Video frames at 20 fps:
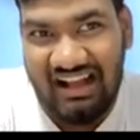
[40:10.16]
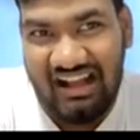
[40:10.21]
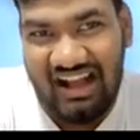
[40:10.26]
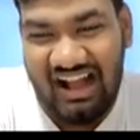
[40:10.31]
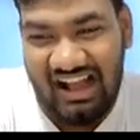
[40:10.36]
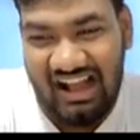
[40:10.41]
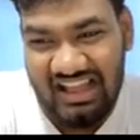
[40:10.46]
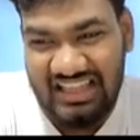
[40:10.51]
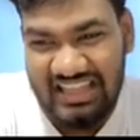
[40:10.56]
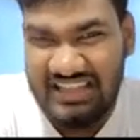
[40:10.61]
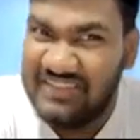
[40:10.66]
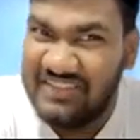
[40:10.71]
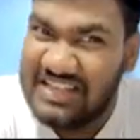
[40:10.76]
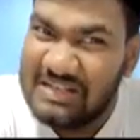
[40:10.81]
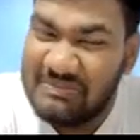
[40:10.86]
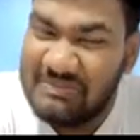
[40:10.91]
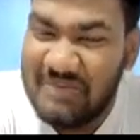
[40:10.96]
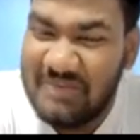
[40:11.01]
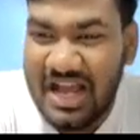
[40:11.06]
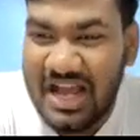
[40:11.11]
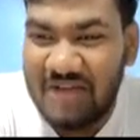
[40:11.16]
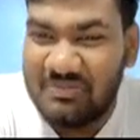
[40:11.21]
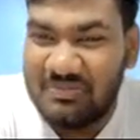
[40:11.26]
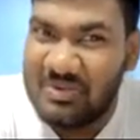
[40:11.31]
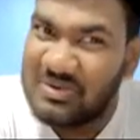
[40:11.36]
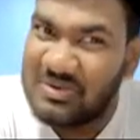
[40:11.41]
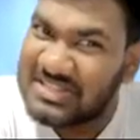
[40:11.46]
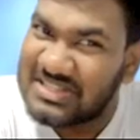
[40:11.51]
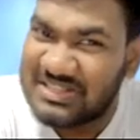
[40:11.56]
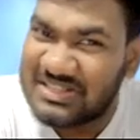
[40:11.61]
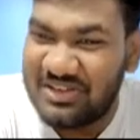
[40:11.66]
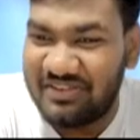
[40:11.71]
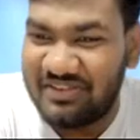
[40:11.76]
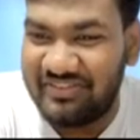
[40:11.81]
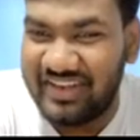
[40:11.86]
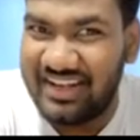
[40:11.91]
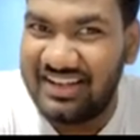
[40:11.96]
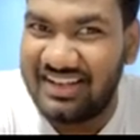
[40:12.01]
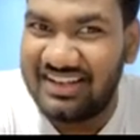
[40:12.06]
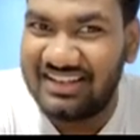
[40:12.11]
I will bear most of
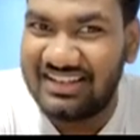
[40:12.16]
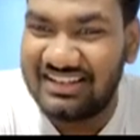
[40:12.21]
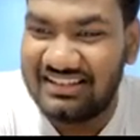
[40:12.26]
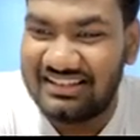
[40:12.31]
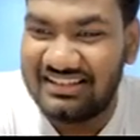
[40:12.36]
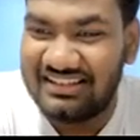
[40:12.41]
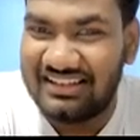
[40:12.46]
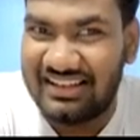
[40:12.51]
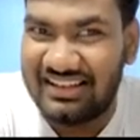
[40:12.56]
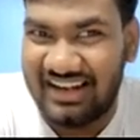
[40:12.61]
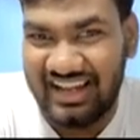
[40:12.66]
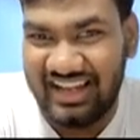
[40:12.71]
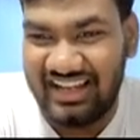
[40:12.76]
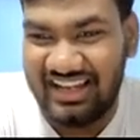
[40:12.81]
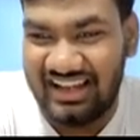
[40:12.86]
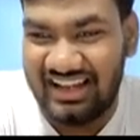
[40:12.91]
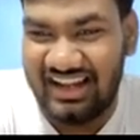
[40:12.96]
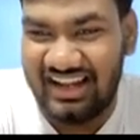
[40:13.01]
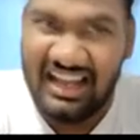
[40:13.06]
it, right?